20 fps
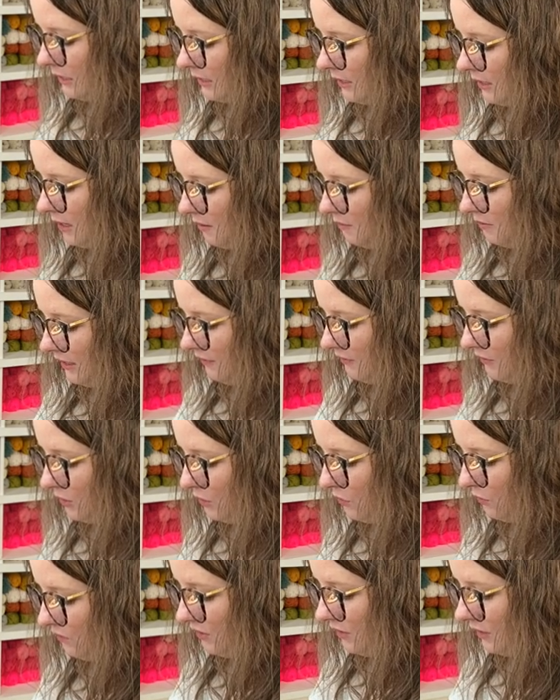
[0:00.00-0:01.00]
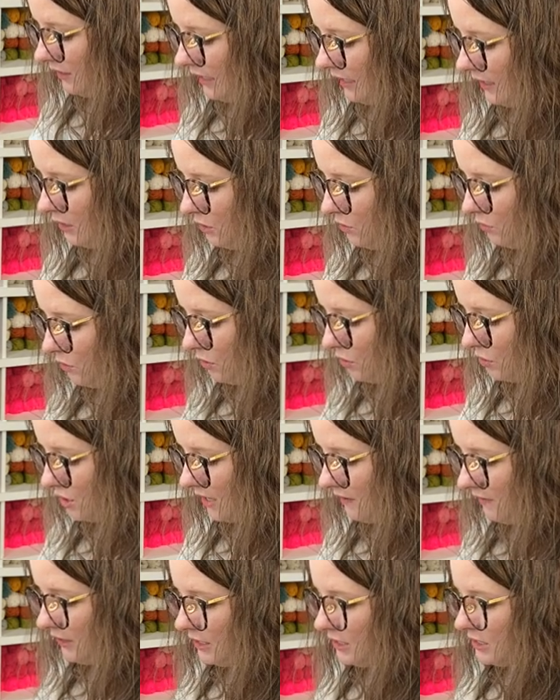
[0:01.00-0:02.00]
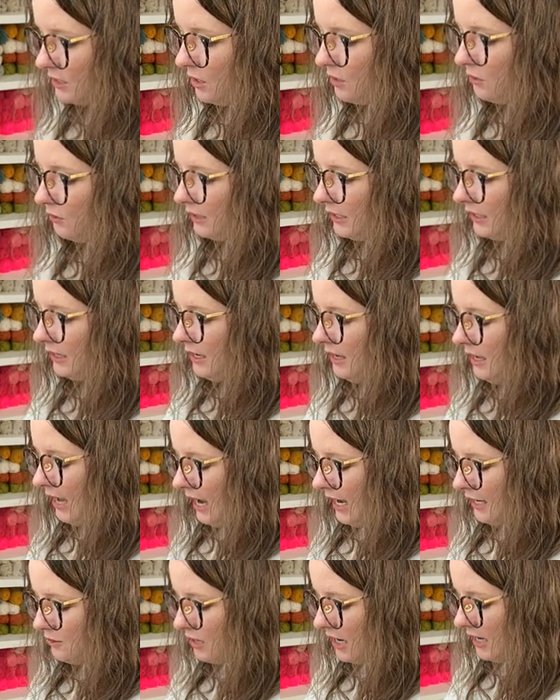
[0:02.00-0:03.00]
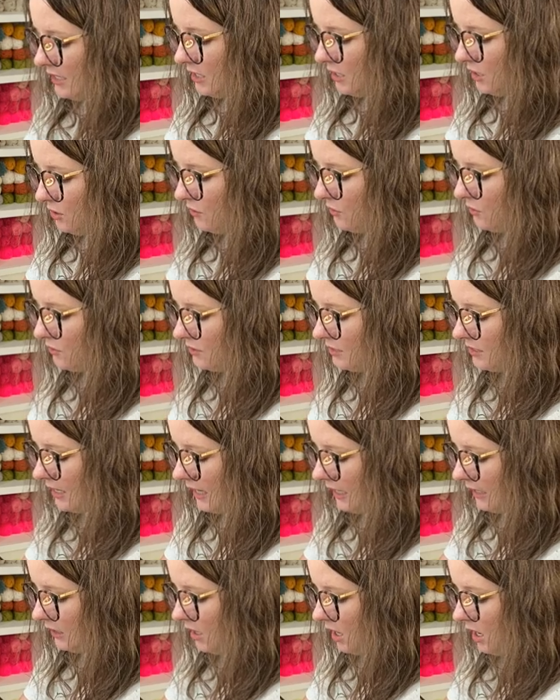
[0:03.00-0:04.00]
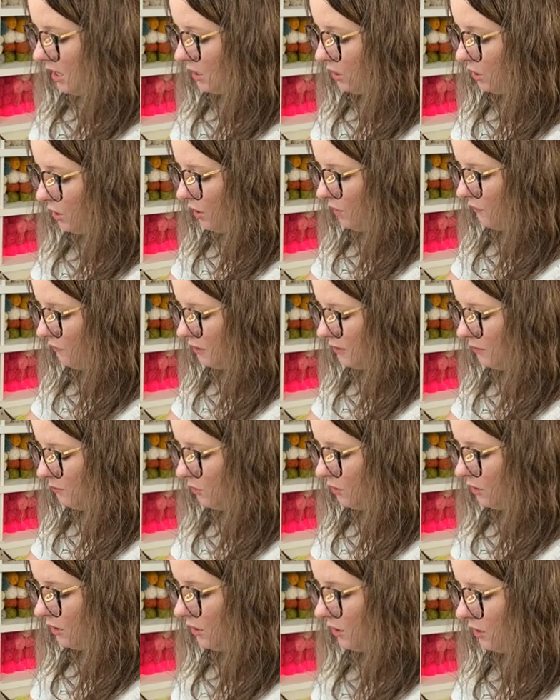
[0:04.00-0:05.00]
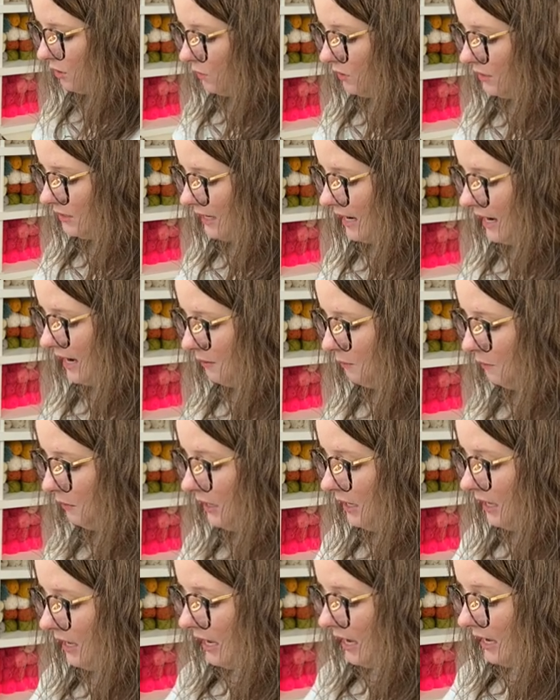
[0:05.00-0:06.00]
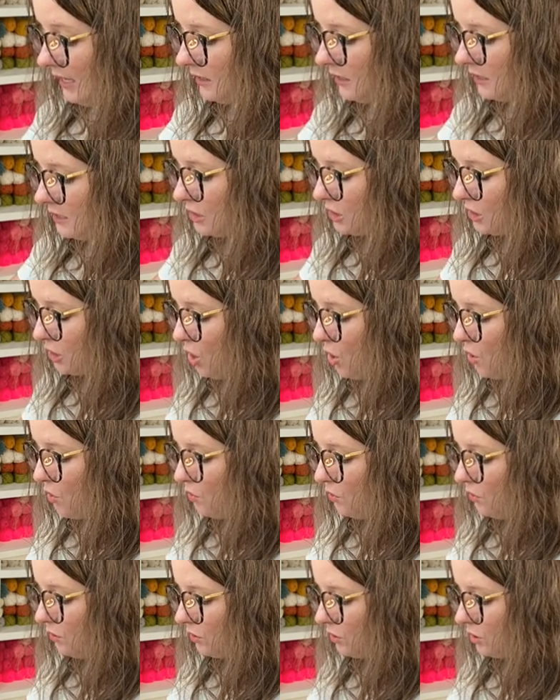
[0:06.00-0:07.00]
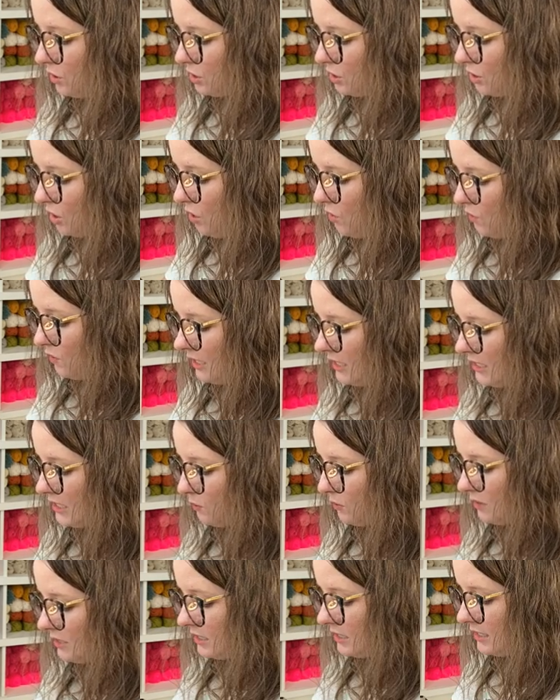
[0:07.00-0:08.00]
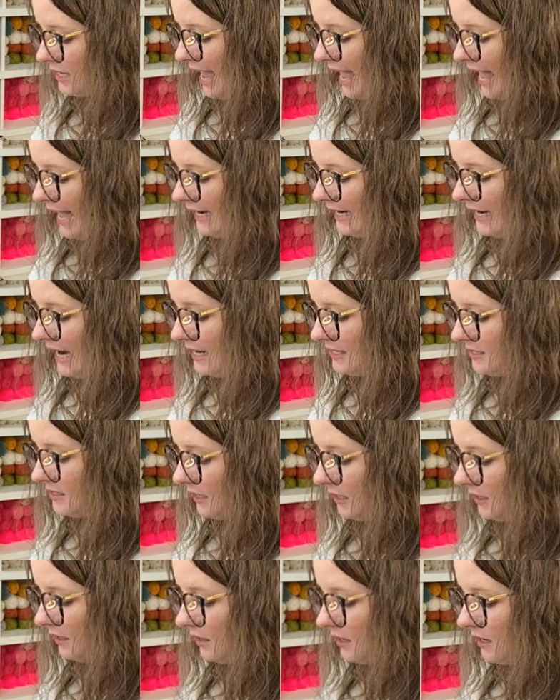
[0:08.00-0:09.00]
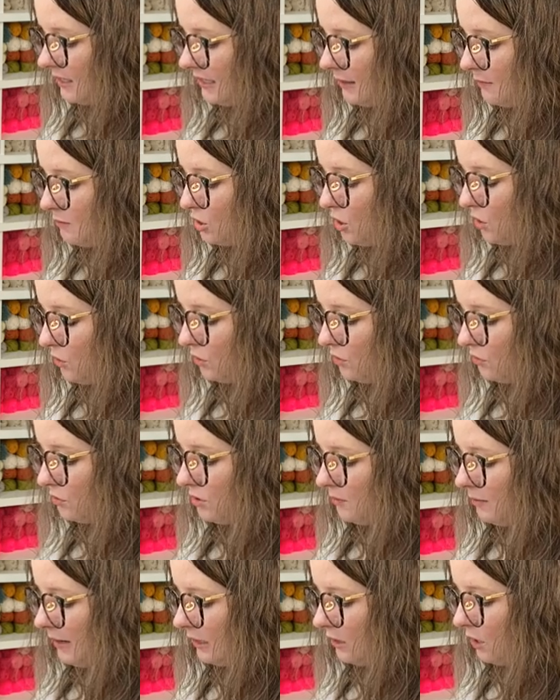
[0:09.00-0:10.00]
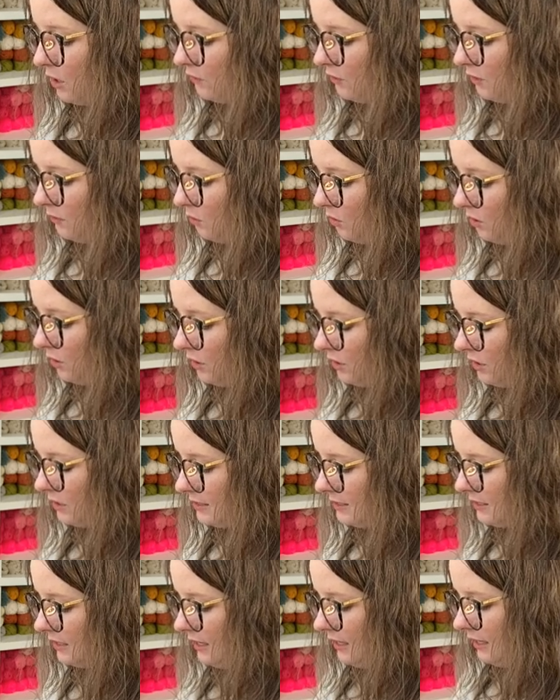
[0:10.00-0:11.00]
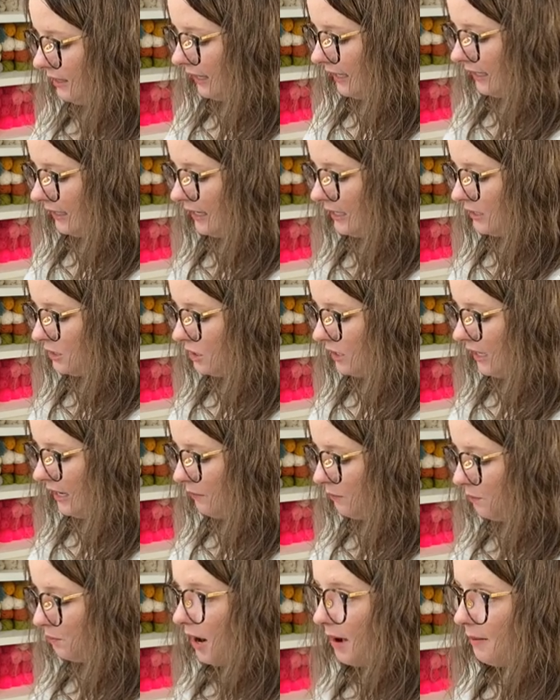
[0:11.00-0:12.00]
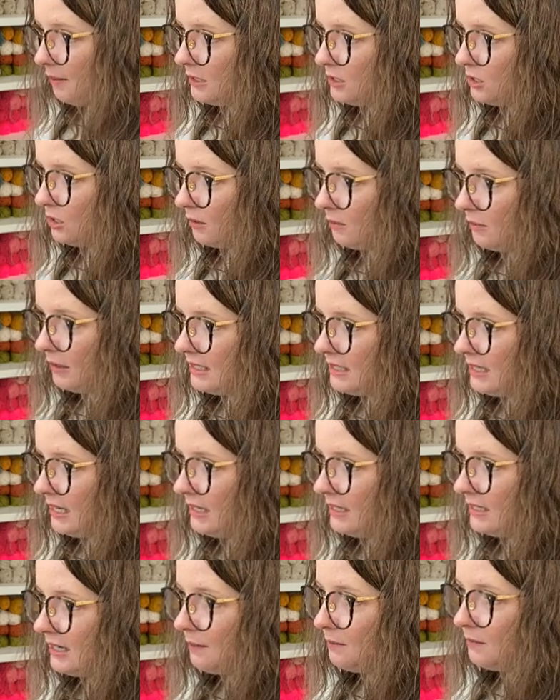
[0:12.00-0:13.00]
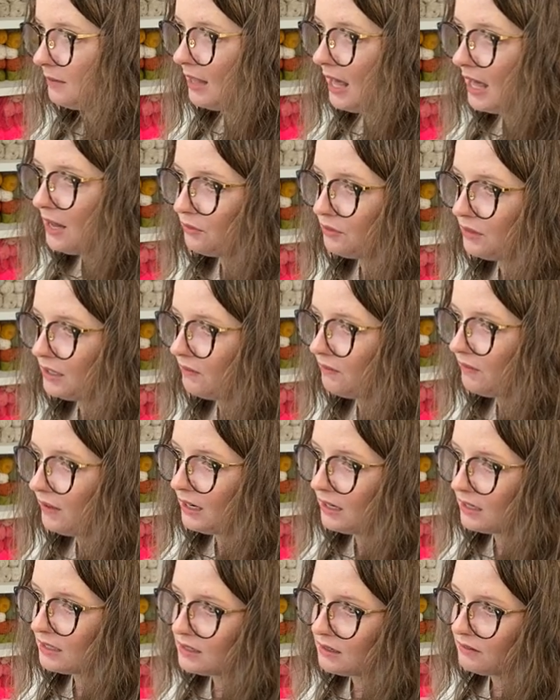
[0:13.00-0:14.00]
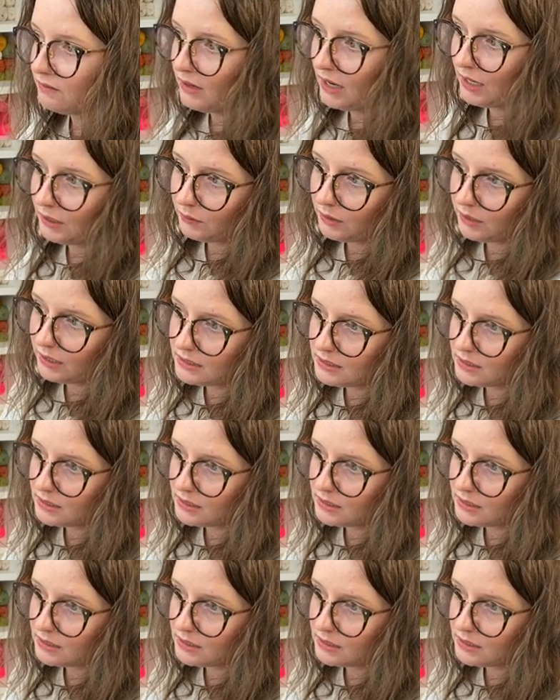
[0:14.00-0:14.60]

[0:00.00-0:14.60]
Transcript: up if you feel like you crochet very slowly. I tried to use a knot Clover and More hook one time, and the slow the slowness was agonizing because I'm so used to my Clover and More hooks. Like it it probably took me ten times. I don't think FedEx can find where he's